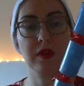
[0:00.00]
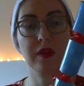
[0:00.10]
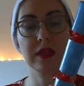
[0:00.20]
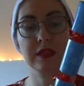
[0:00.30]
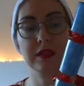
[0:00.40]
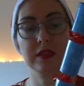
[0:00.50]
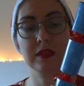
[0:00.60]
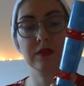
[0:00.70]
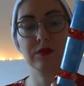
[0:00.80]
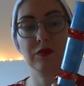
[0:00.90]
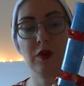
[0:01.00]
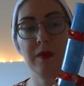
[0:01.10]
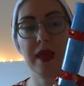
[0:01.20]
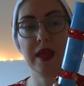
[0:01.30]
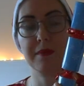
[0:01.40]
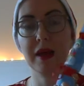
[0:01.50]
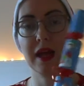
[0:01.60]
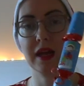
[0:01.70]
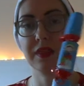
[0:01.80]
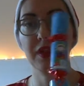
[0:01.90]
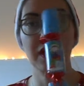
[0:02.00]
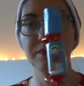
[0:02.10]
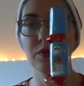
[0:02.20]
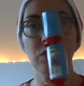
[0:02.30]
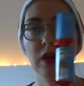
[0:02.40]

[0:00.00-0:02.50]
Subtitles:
It's from a pack that I bought a